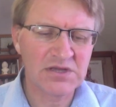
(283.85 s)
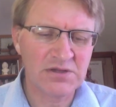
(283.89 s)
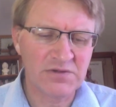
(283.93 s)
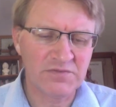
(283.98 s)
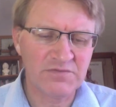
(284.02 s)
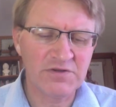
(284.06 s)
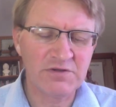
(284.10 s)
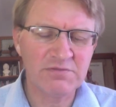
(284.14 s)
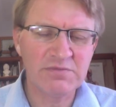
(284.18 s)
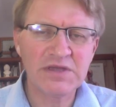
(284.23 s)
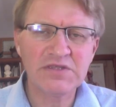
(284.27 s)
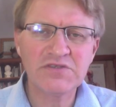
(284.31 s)

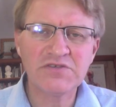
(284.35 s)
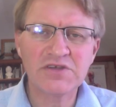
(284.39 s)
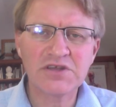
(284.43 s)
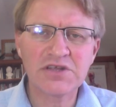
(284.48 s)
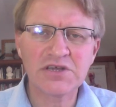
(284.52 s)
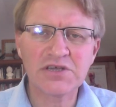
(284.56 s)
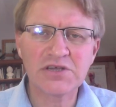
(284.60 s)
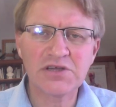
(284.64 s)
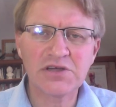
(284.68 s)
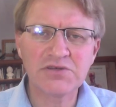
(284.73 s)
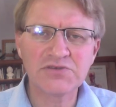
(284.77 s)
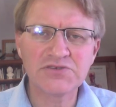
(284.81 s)
Fermented
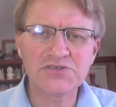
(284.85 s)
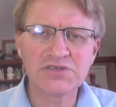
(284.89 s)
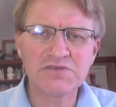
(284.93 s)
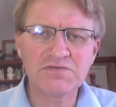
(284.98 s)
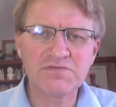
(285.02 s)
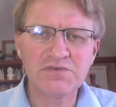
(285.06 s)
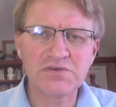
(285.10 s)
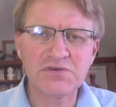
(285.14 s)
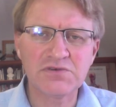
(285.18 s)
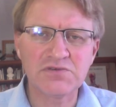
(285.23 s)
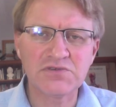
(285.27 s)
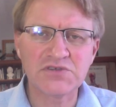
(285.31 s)
and cultured
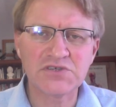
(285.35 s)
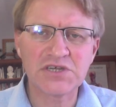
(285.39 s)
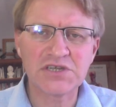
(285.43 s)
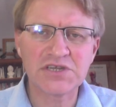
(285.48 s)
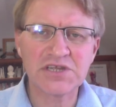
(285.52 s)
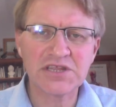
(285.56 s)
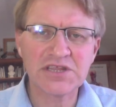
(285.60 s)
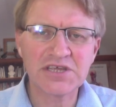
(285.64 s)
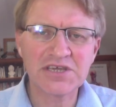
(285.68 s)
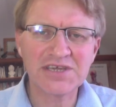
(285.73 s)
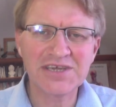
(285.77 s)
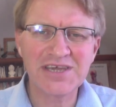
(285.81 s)
foods,
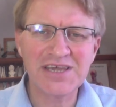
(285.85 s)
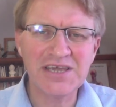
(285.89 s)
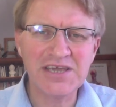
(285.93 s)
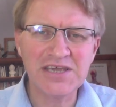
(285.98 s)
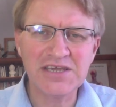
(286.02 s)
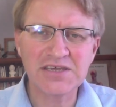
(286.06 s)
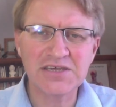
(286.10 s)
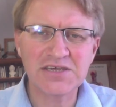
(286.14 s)
another key